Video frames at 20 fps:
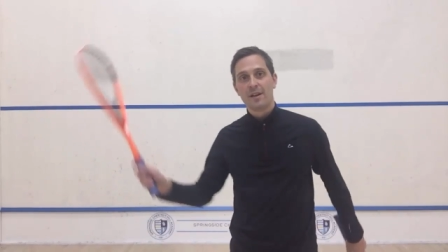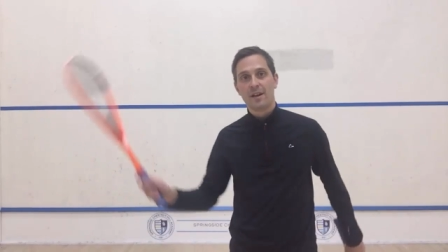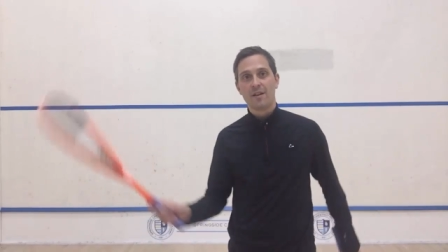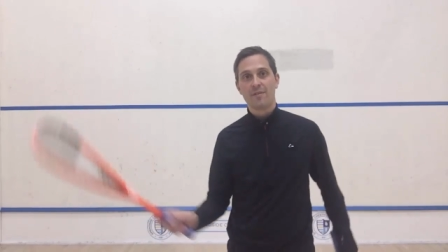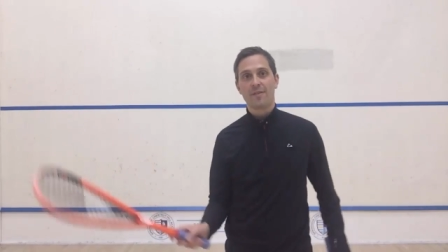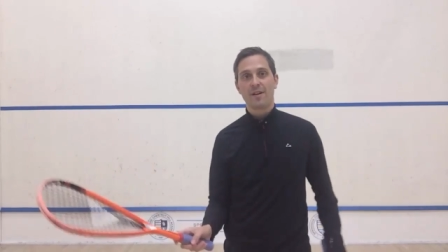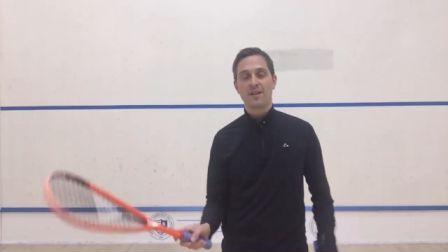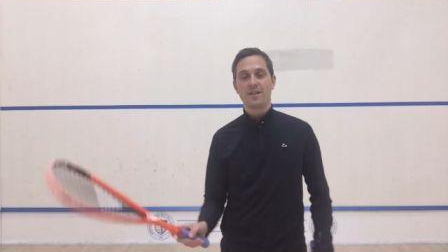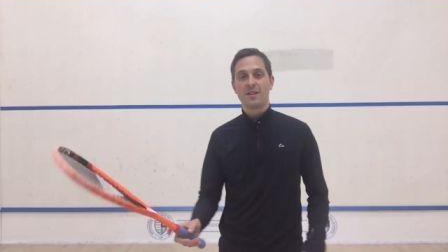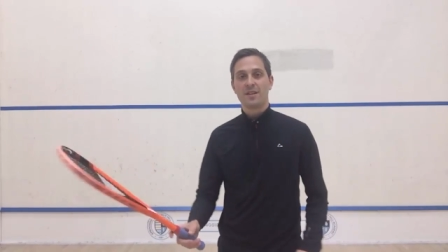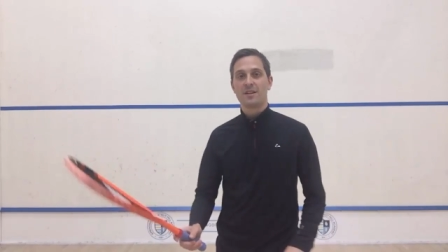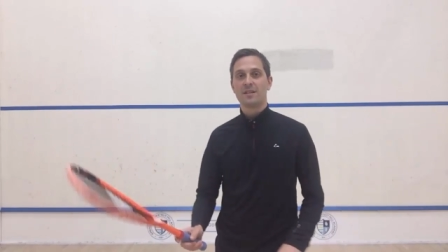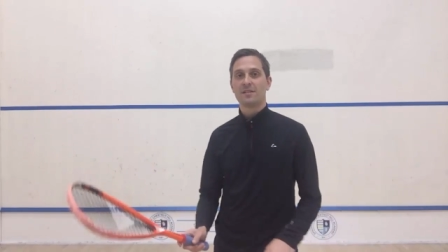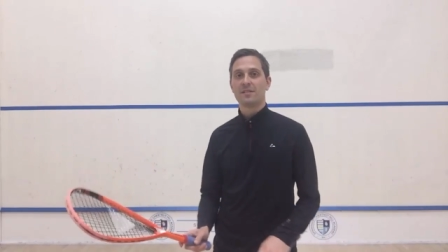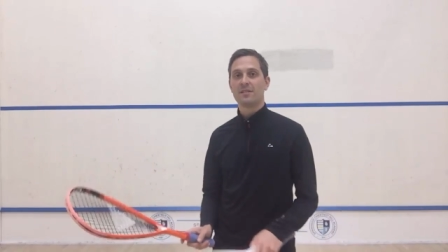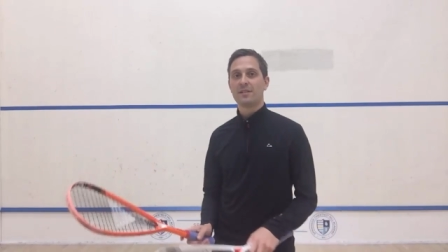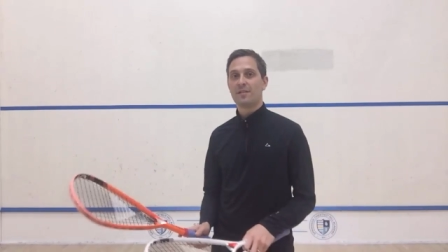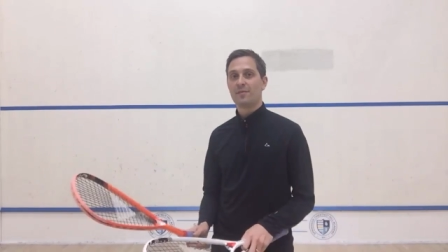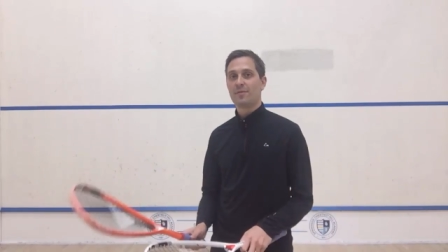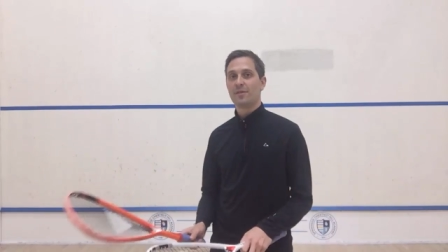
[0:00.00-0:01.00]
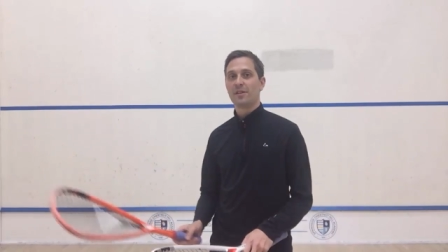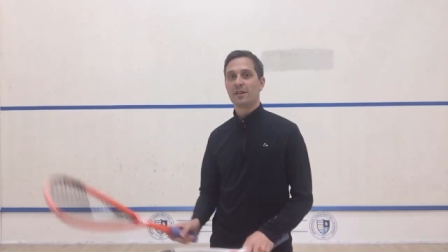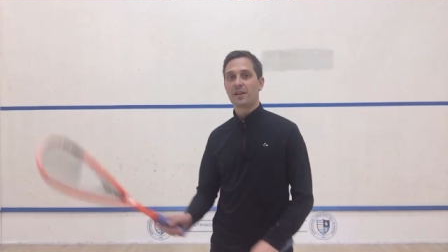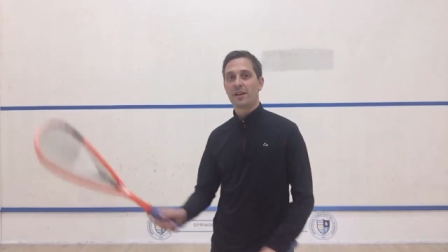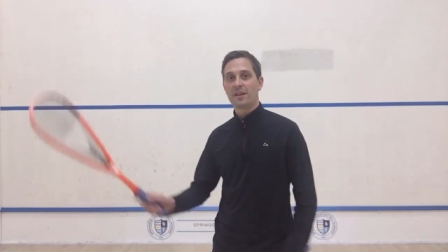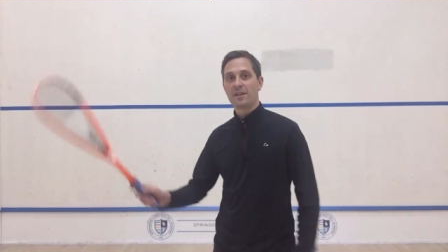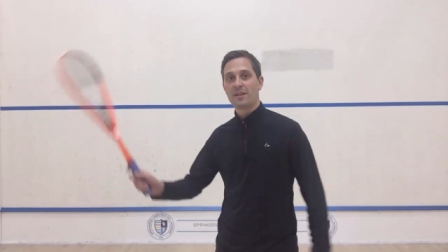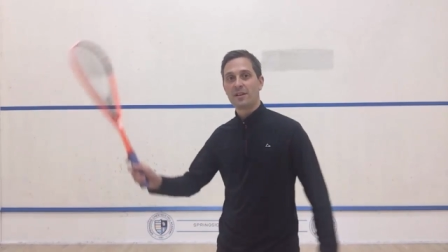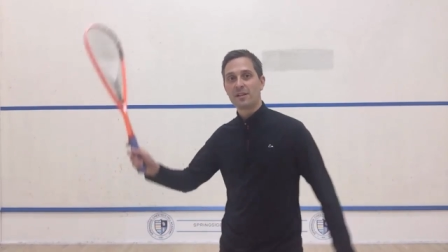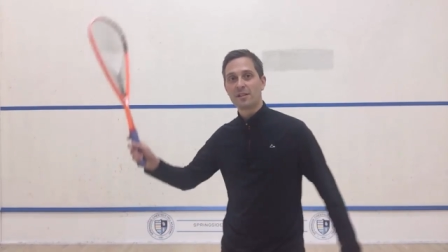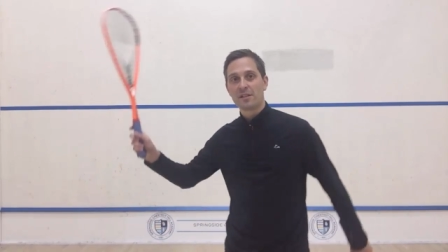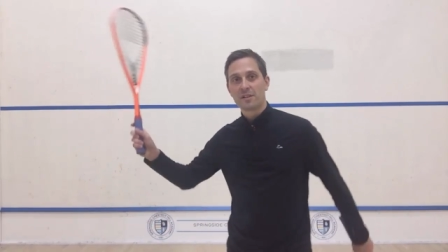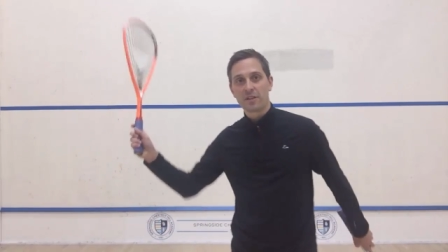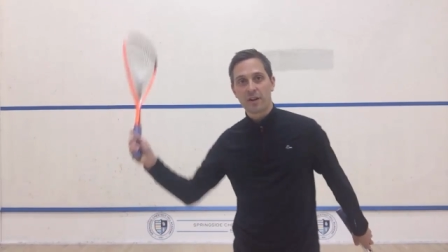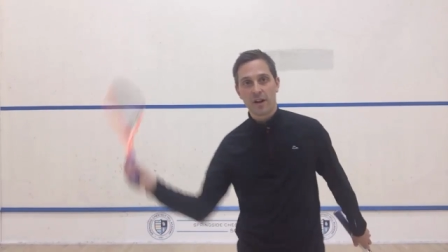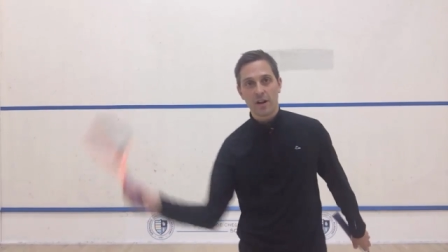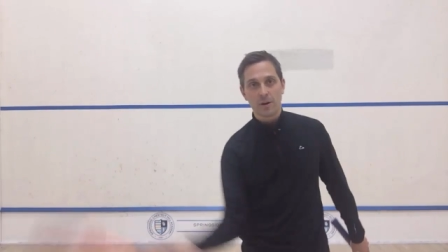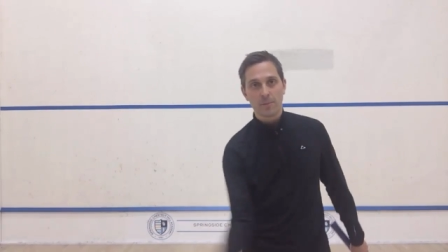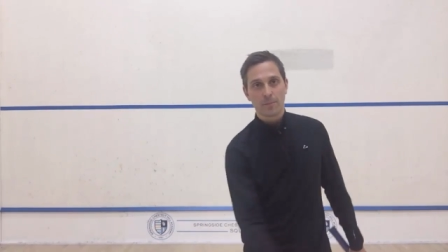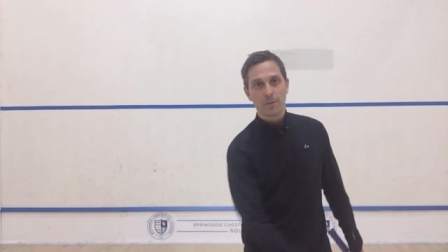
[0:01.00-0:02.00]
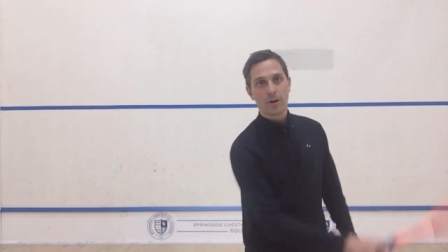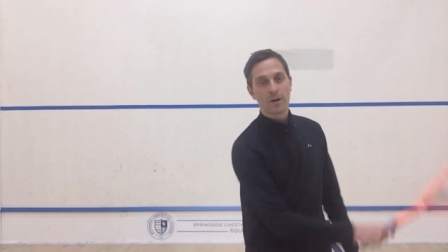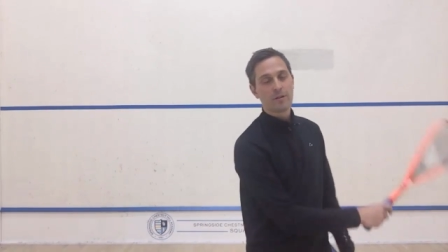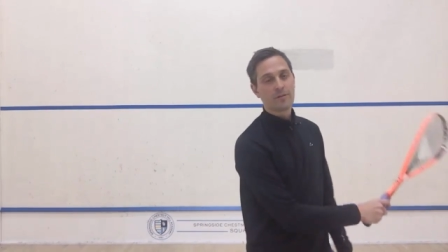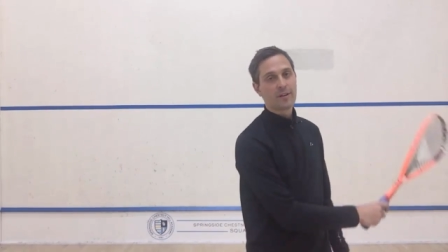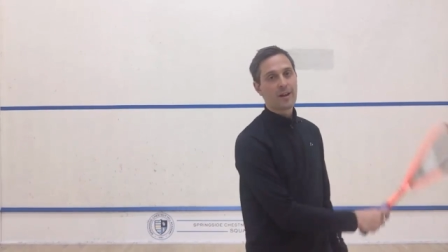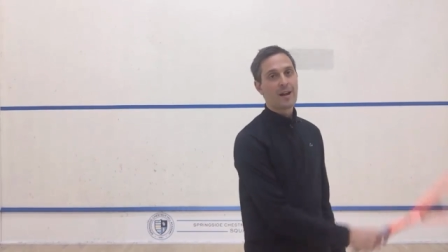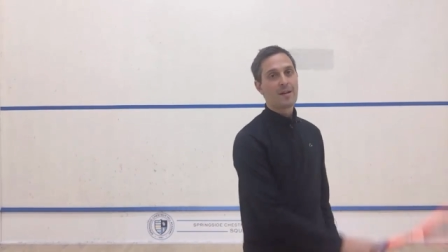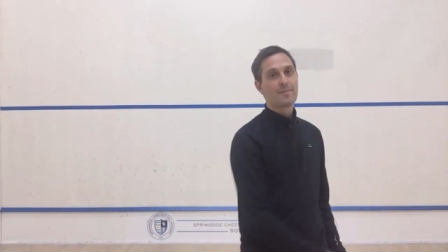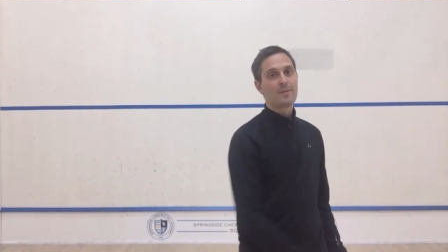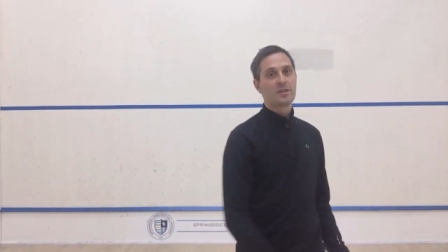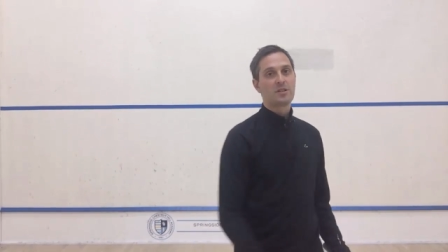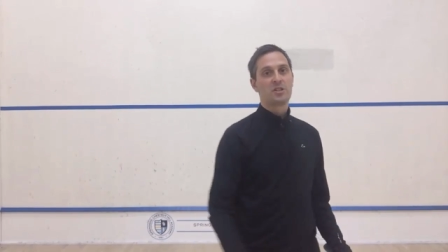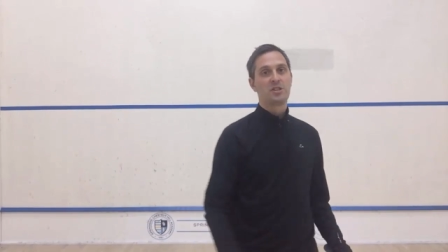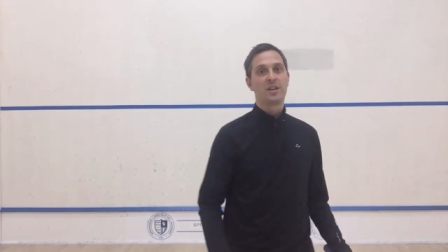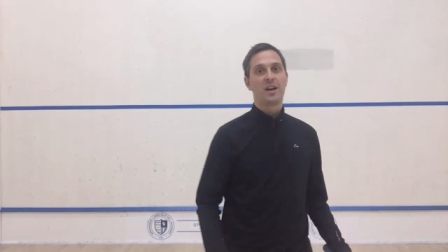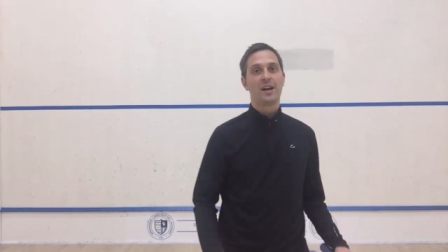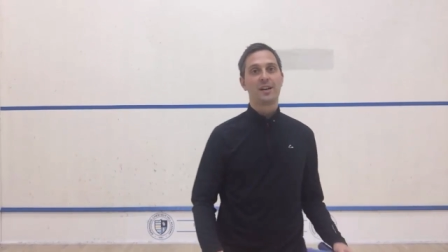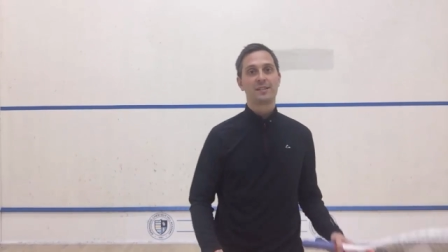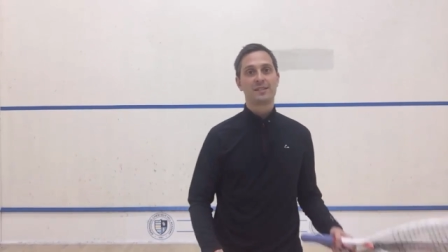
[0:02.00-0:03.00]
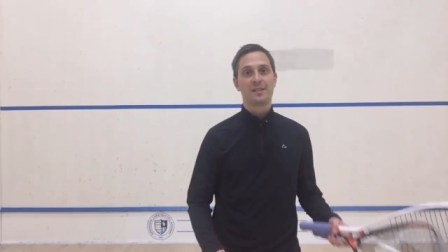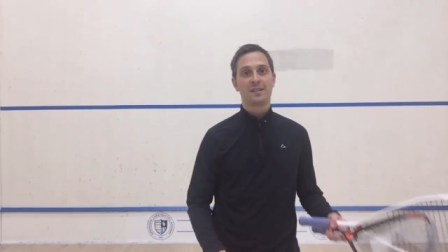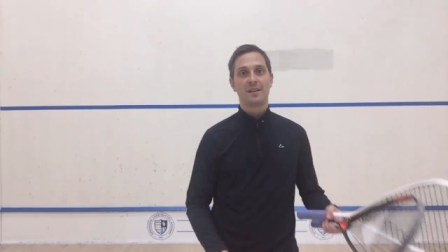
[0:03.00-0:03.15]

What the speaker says: if I feel like I need a little help carving out my shots,